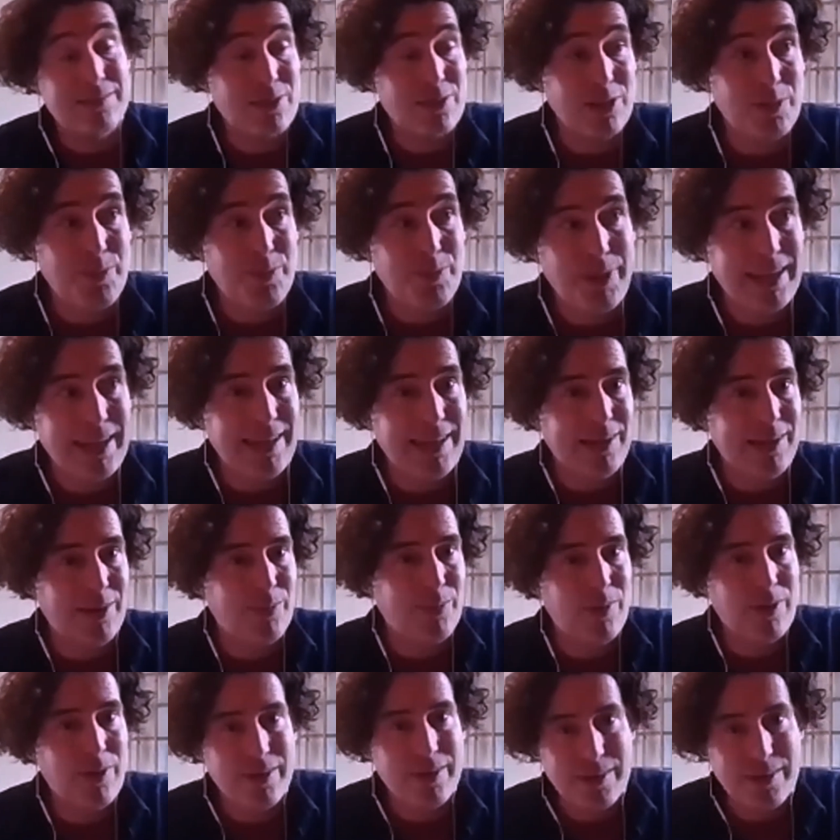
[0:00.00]
So you pay
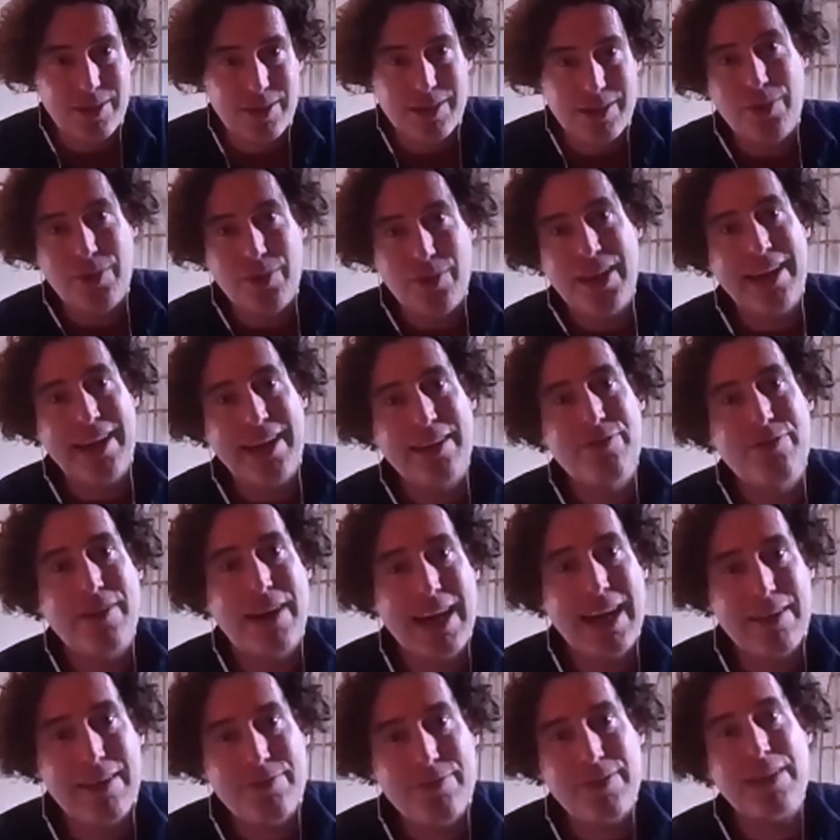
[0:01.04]

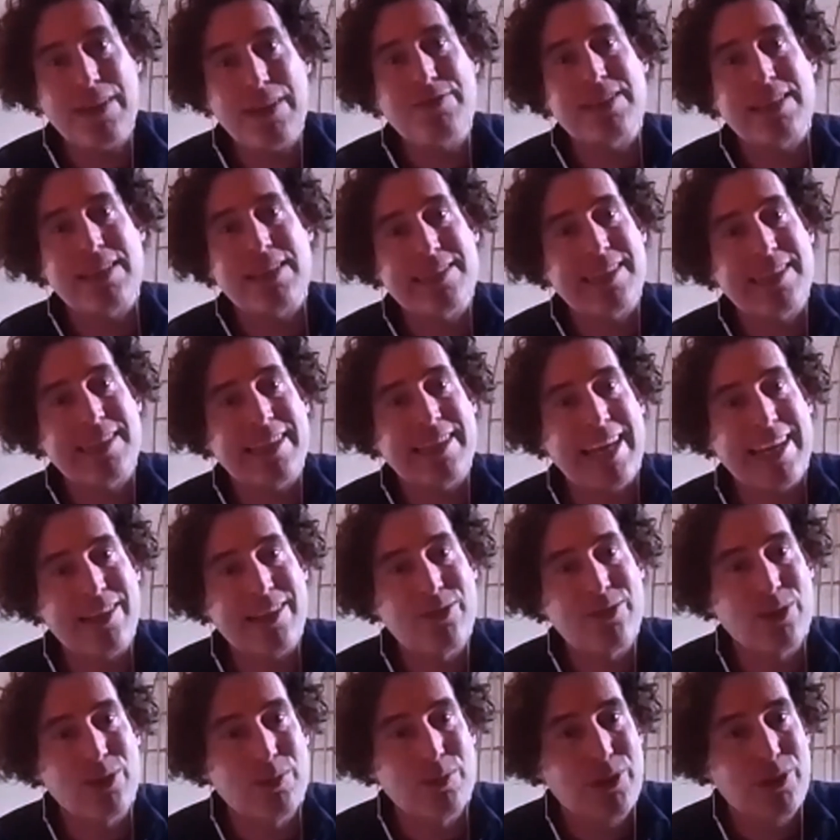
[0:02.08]
$1.95, 5 cents get added
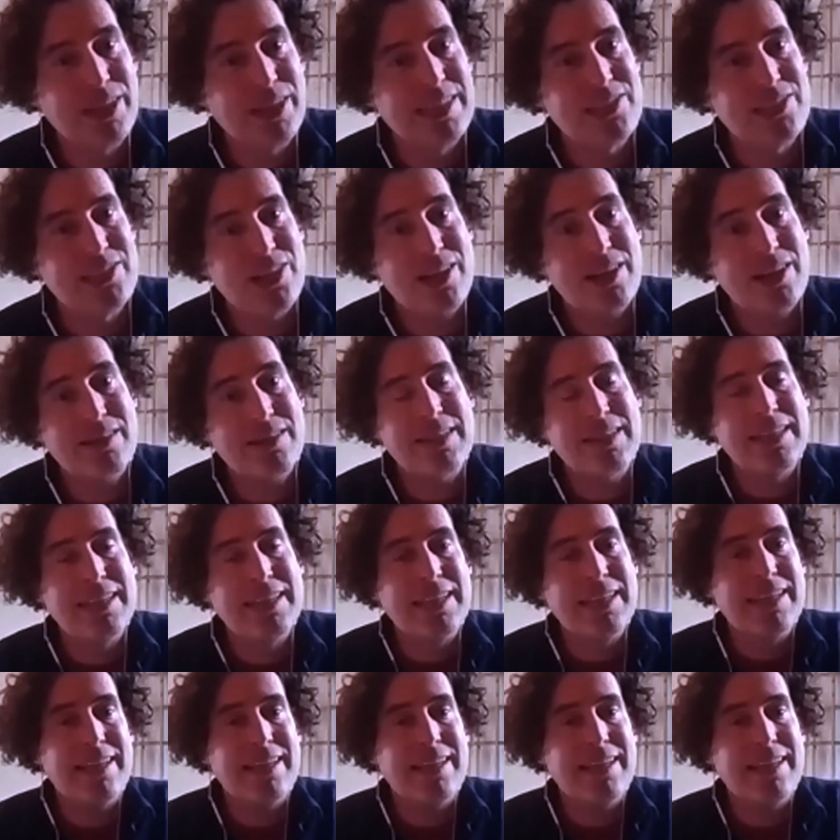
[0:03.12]
for your money jar.